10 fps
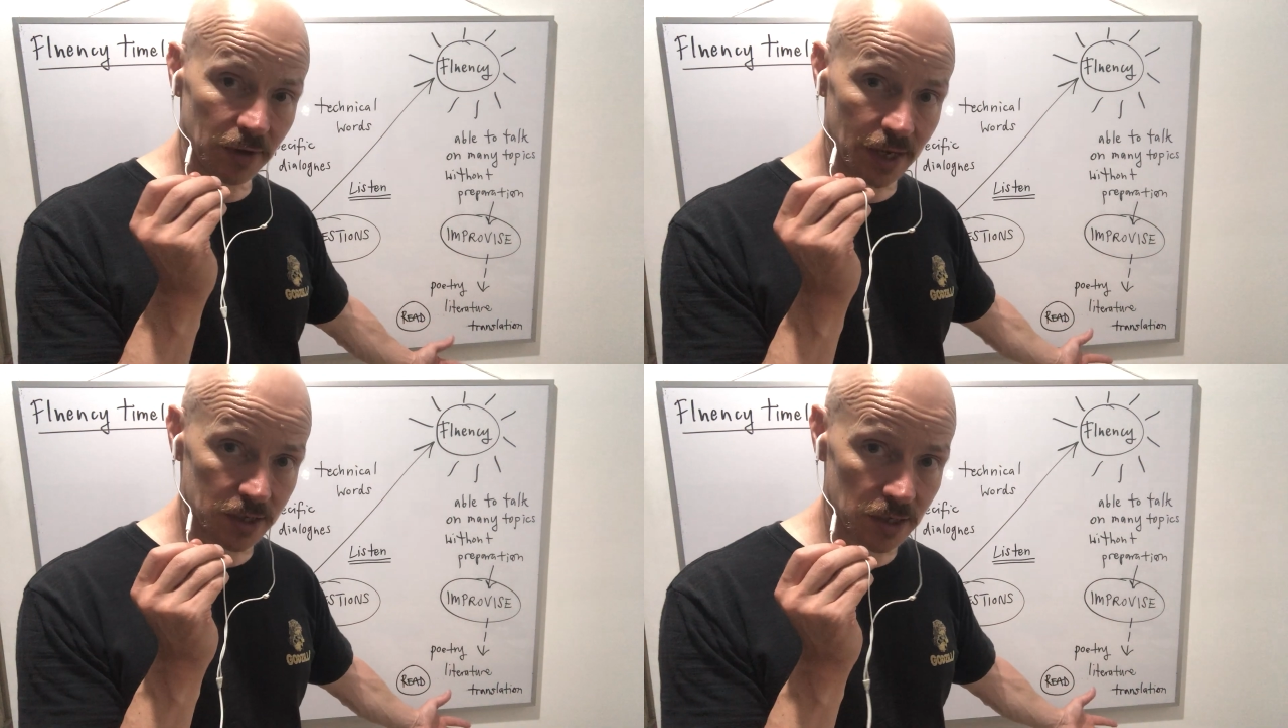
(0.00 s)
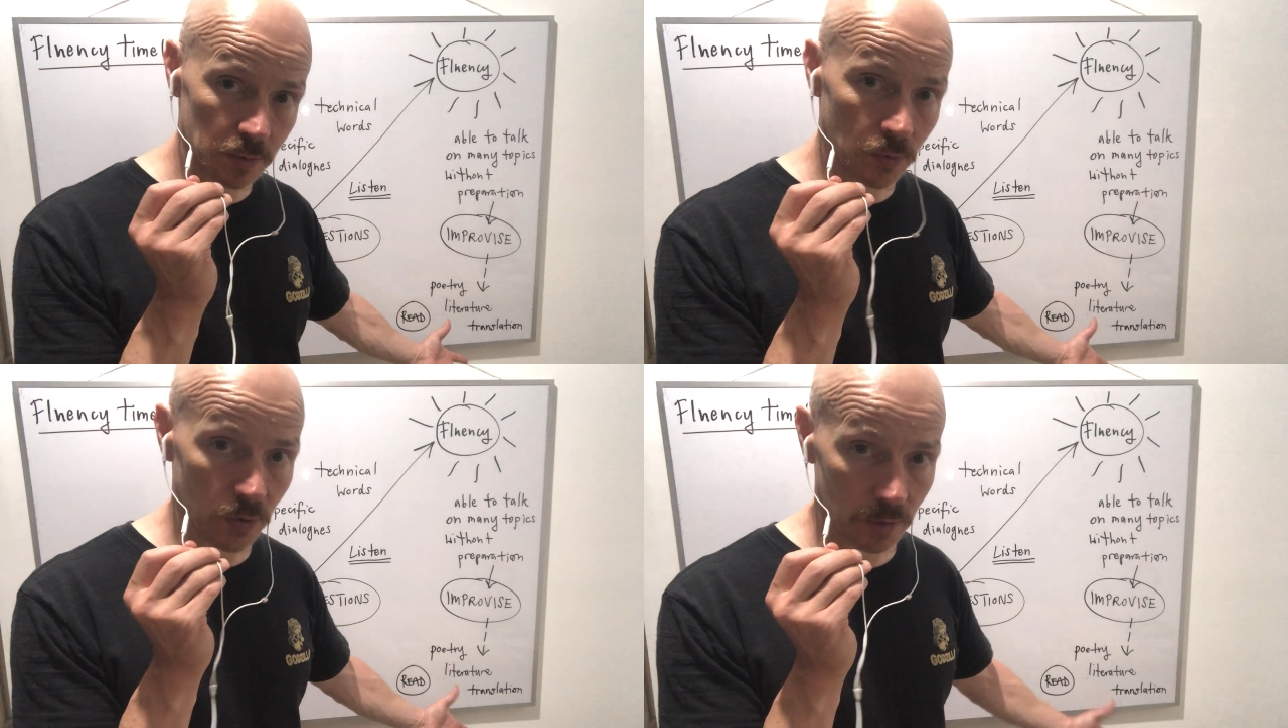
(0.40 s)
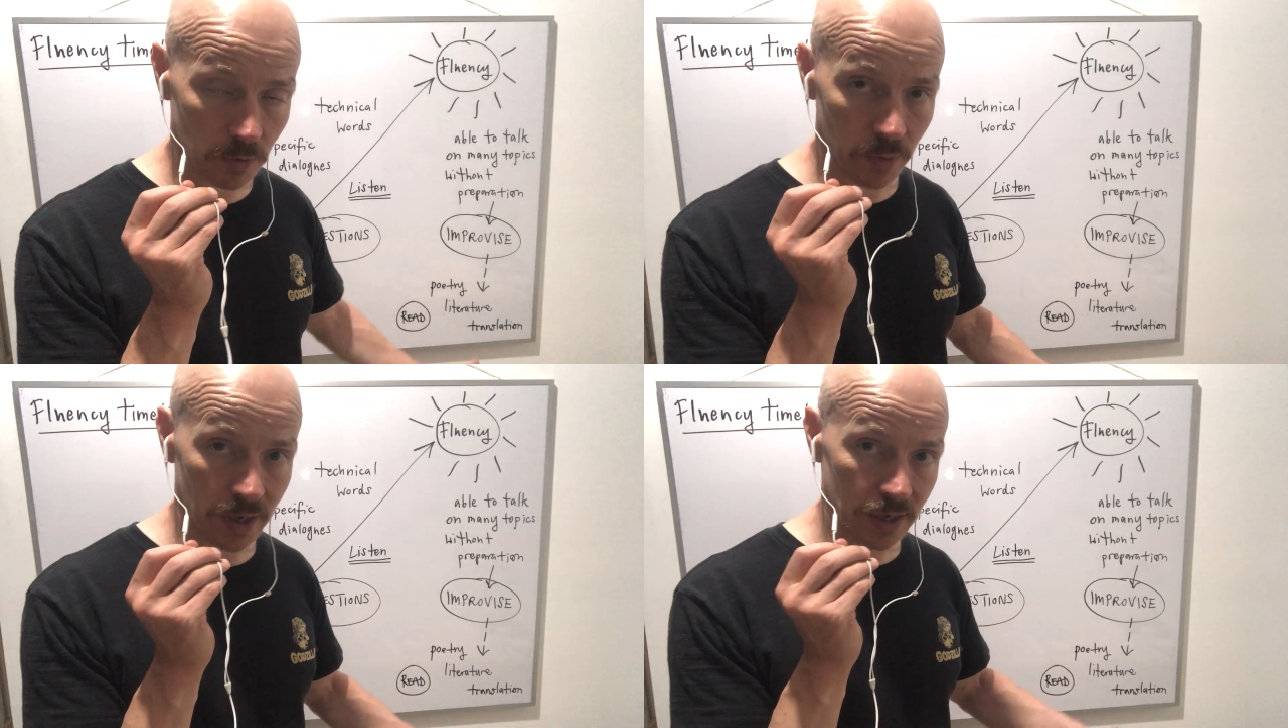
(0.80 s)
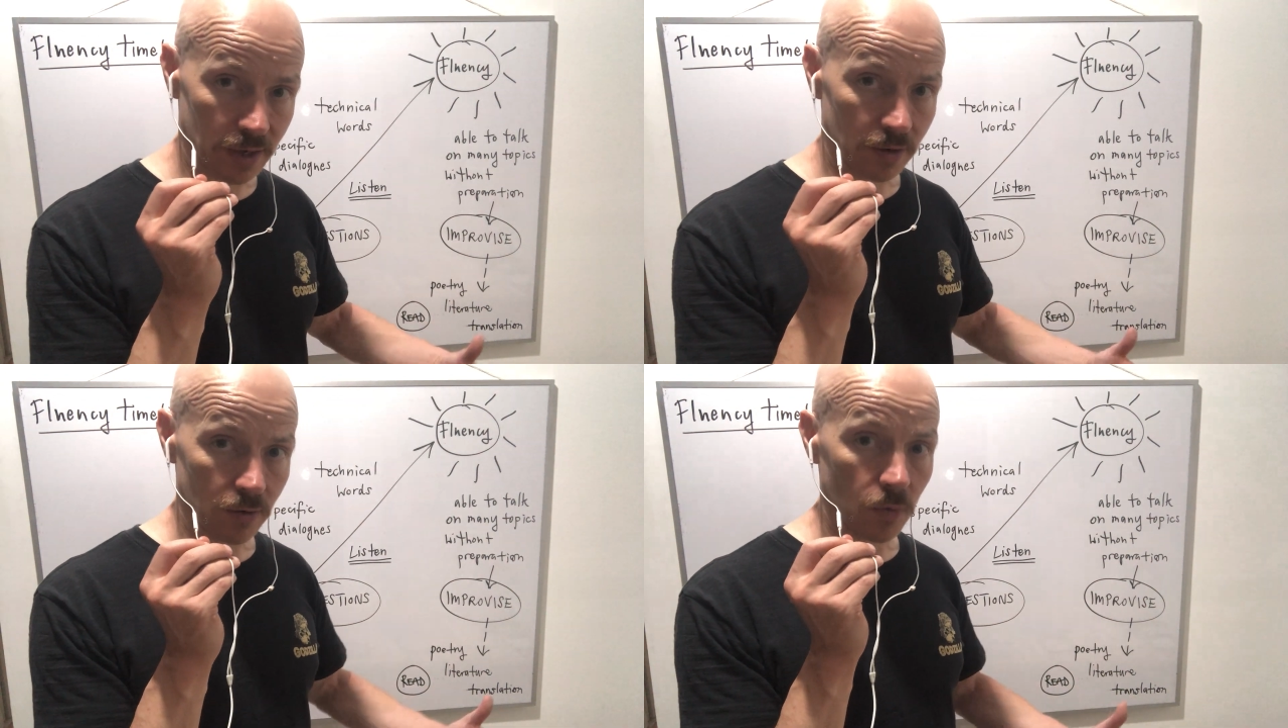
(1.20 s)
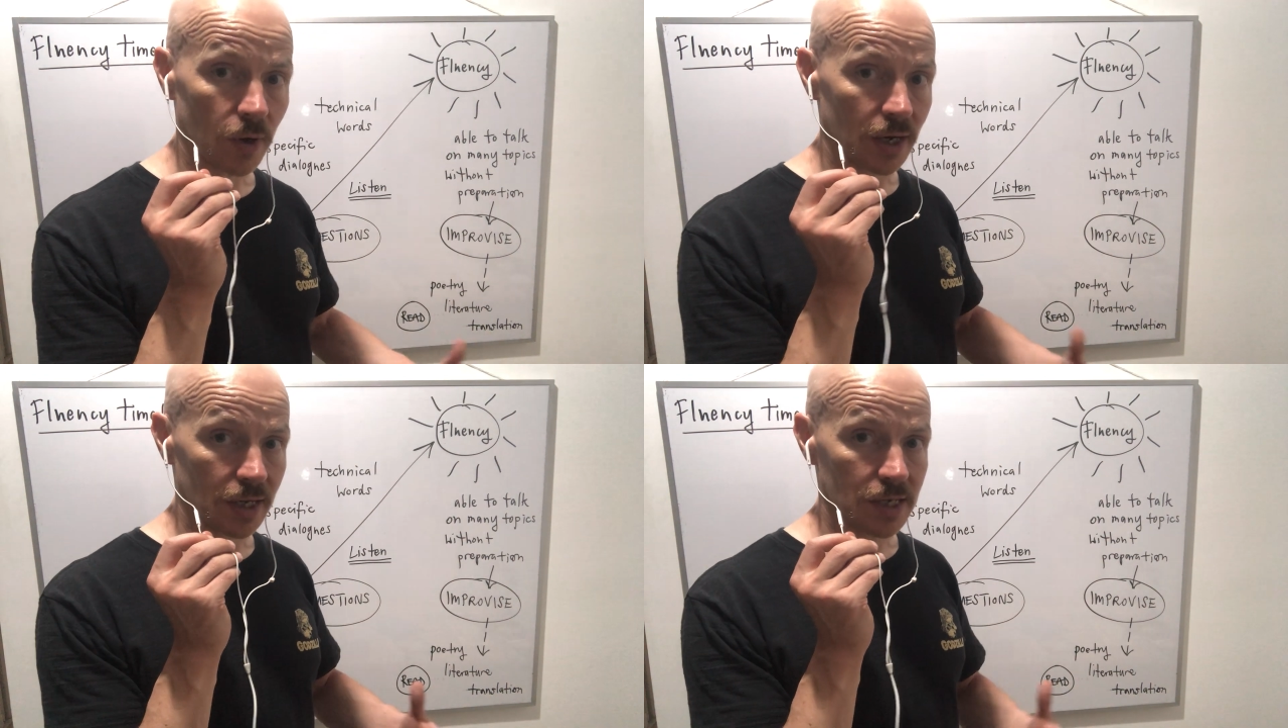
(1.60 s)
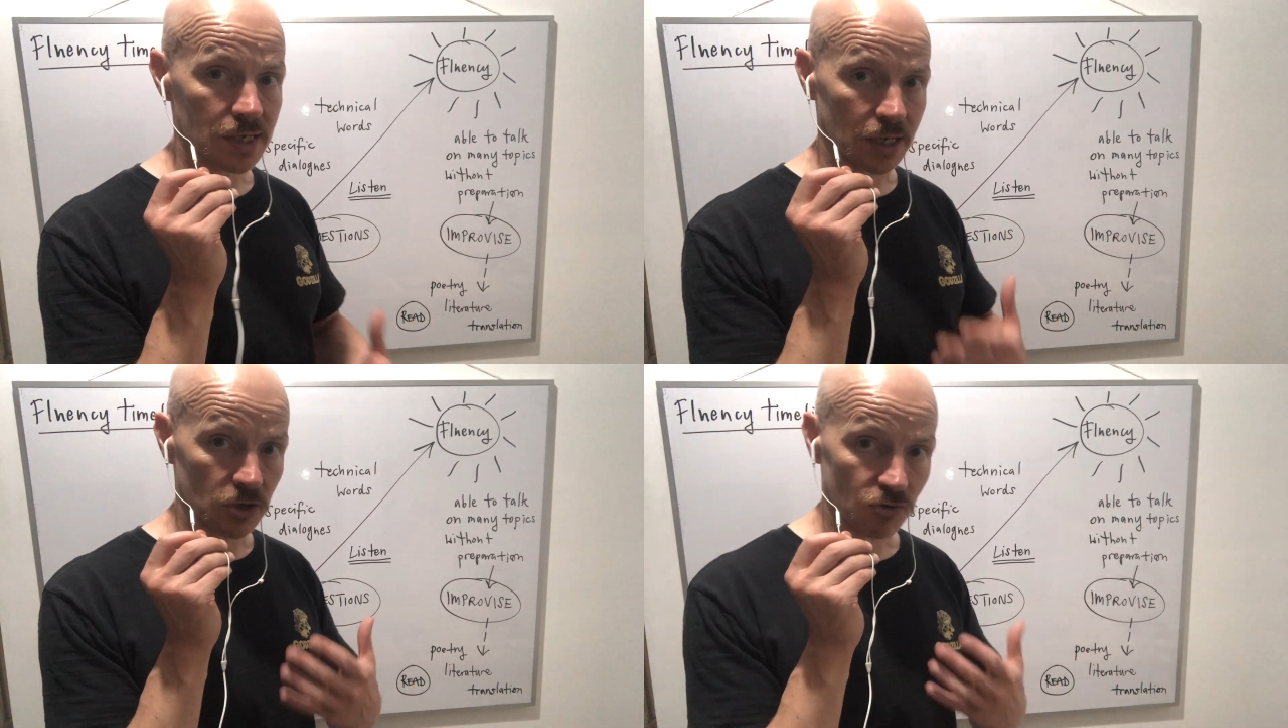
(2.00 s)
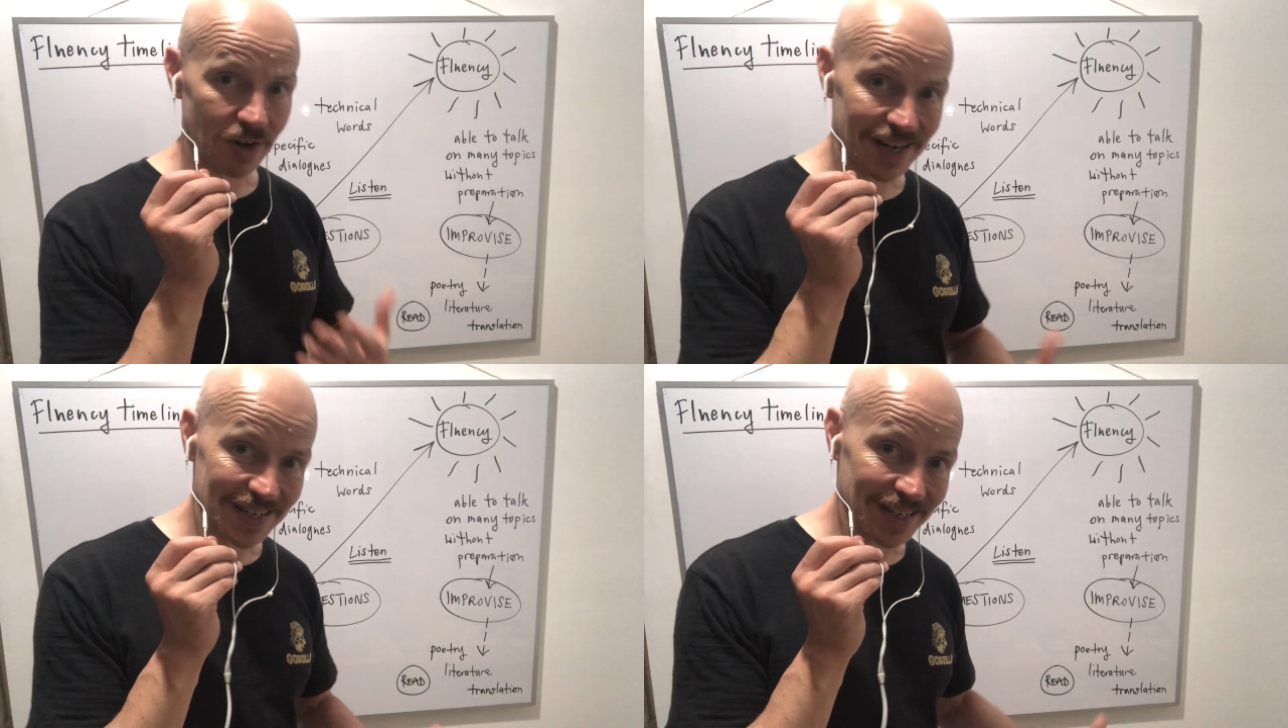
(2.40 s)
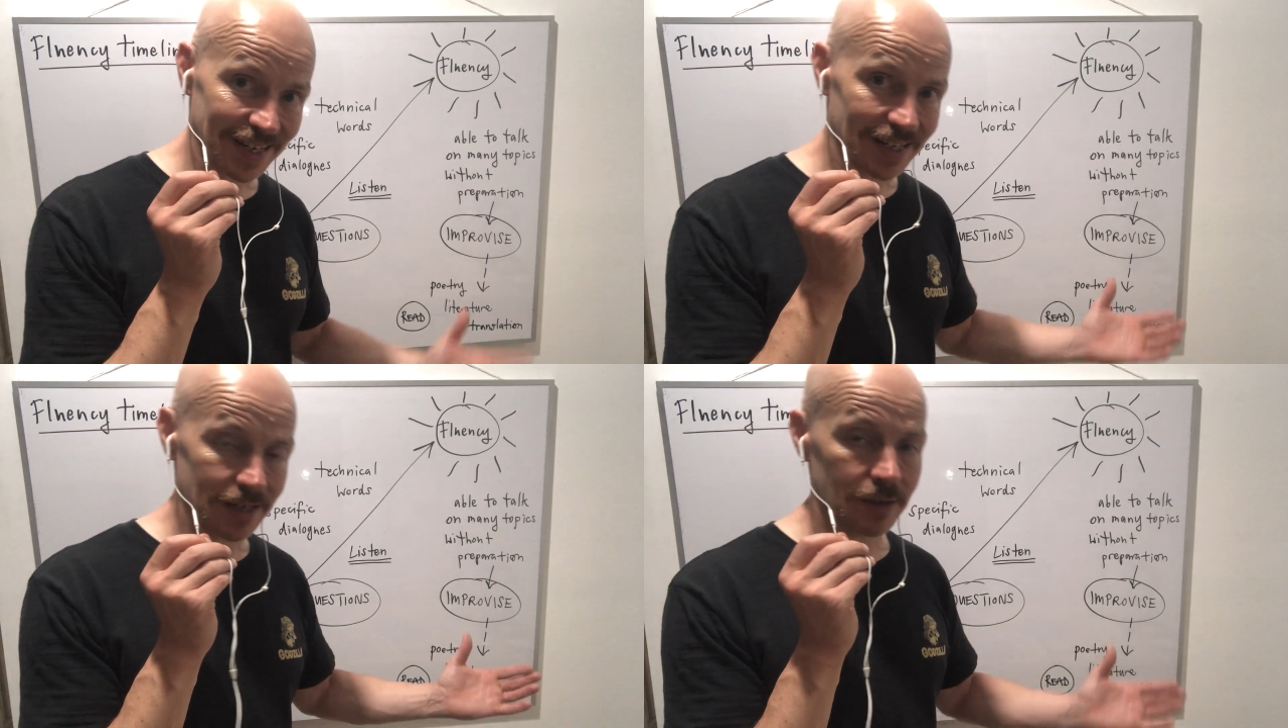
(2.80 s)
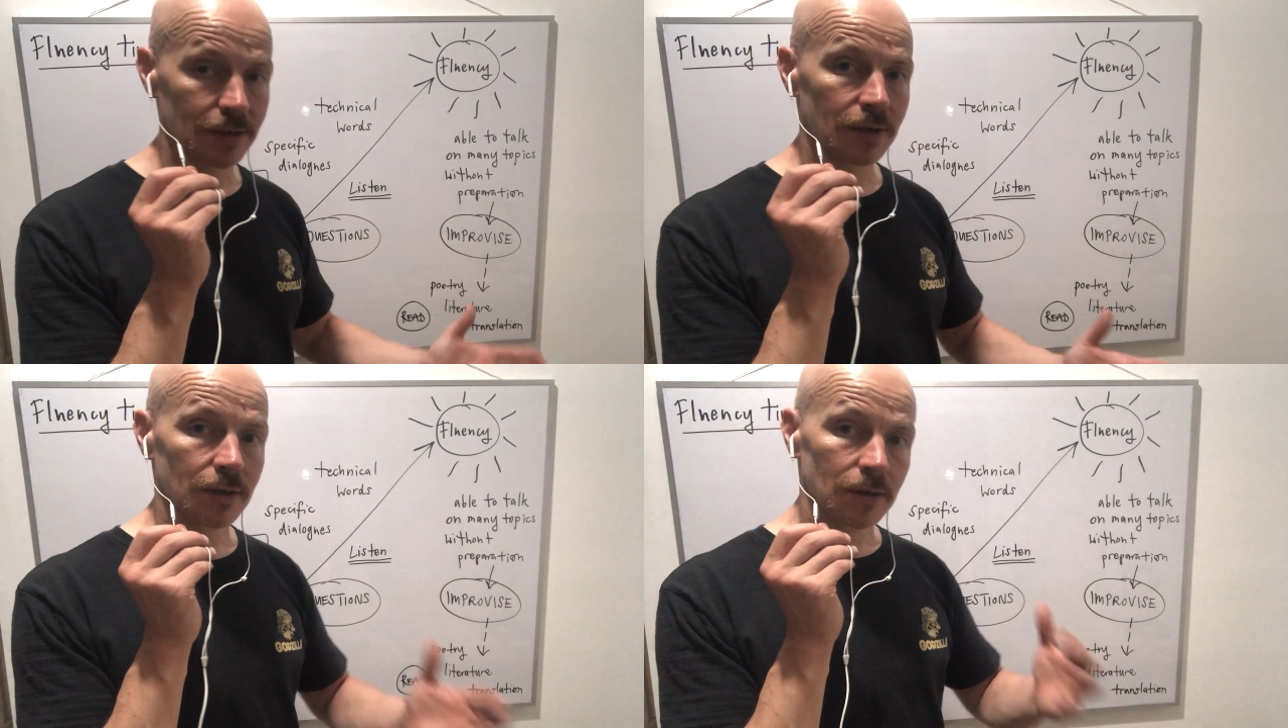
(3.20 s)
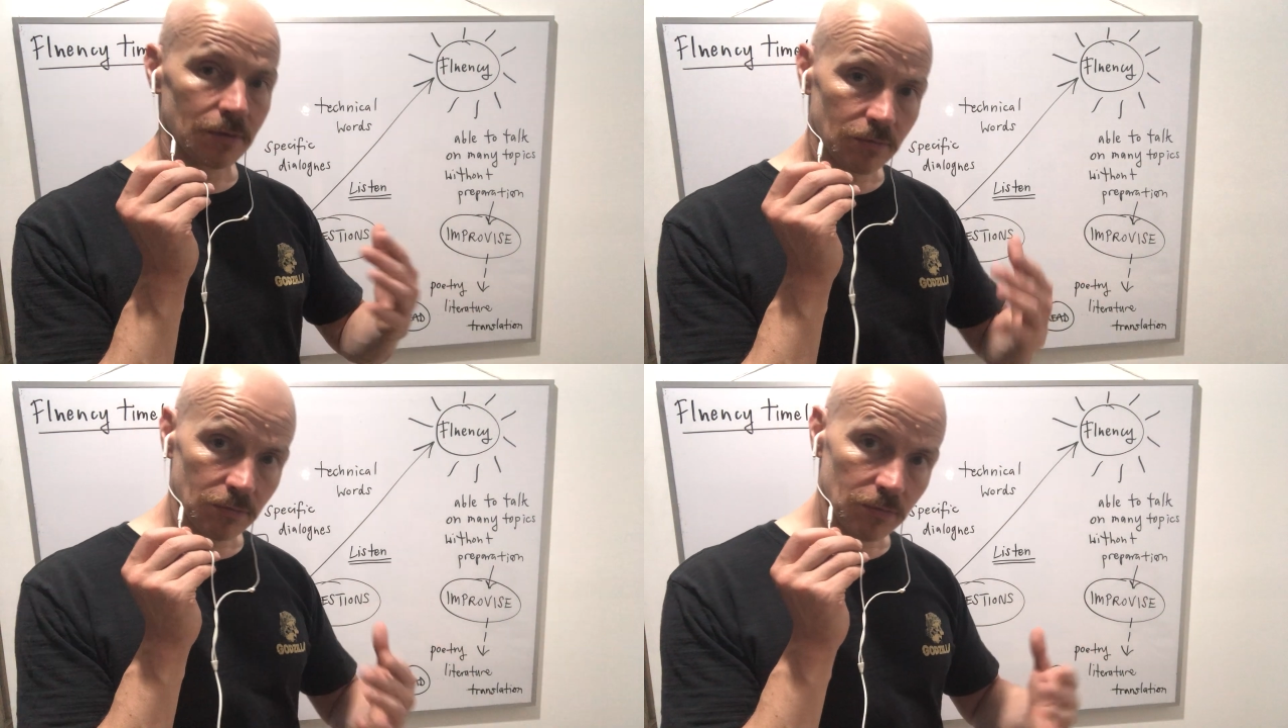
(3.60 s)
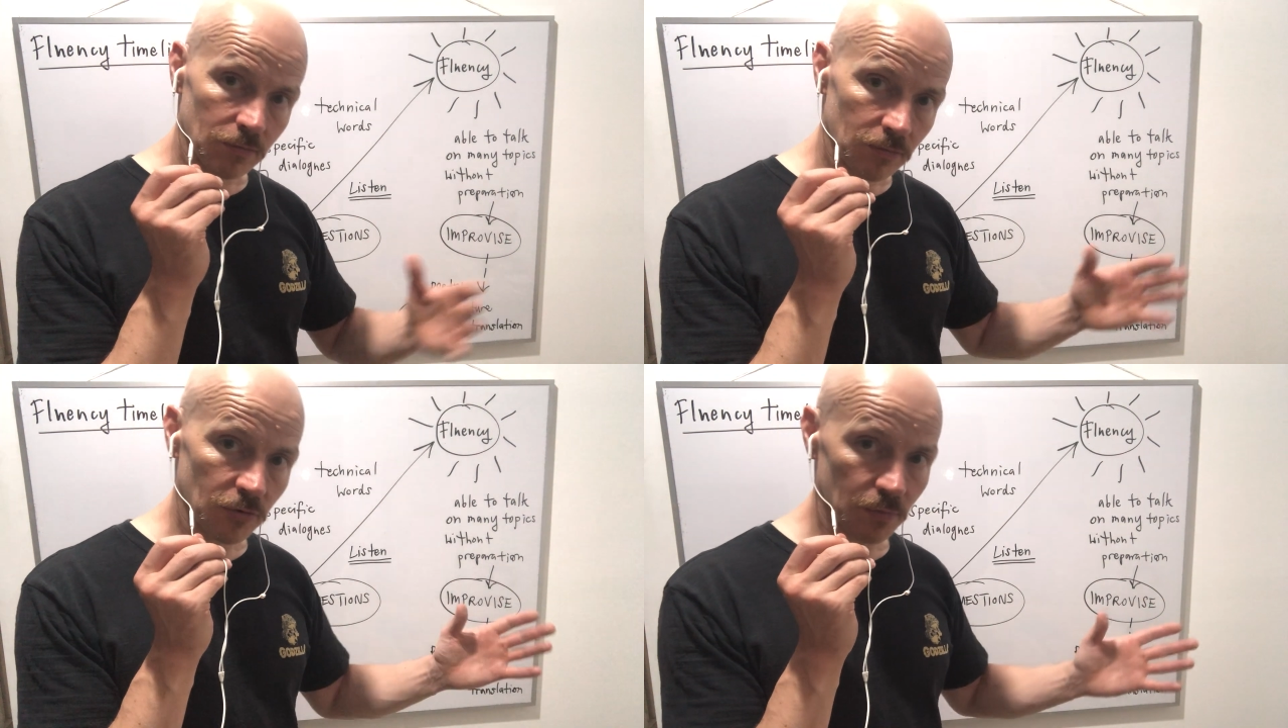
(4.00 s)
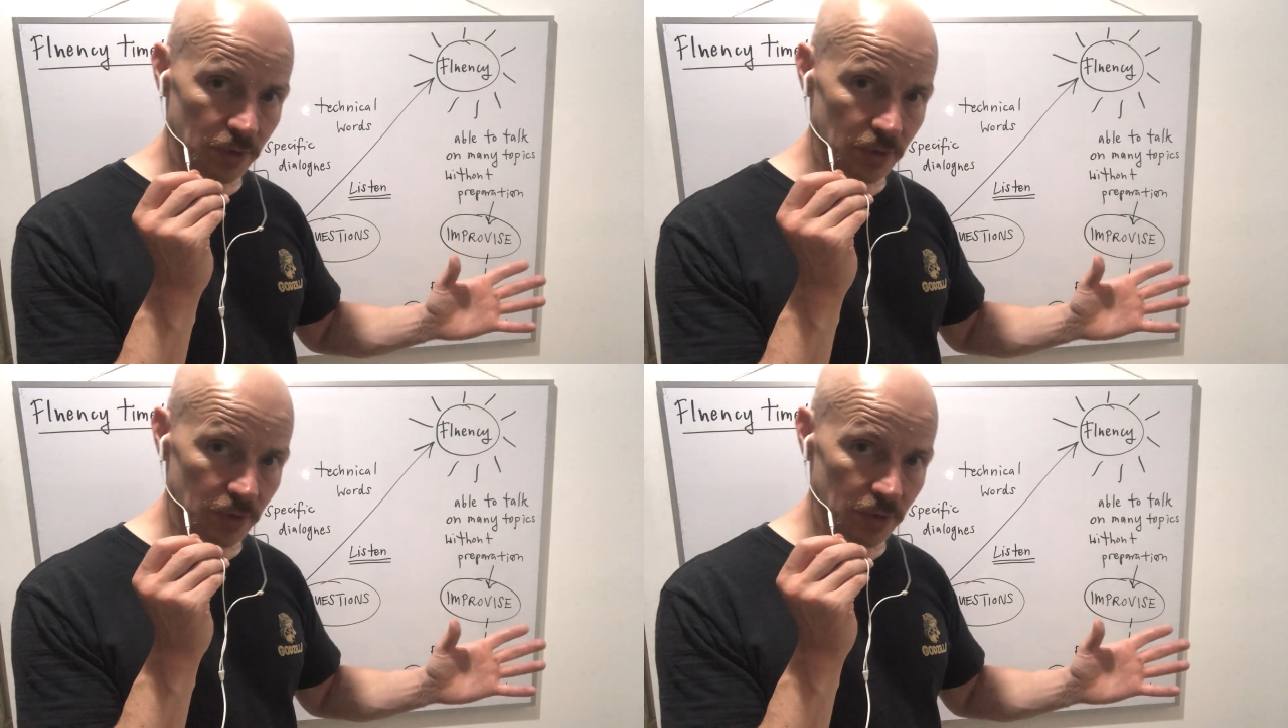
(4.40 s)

get to the point where we can quite easily translate from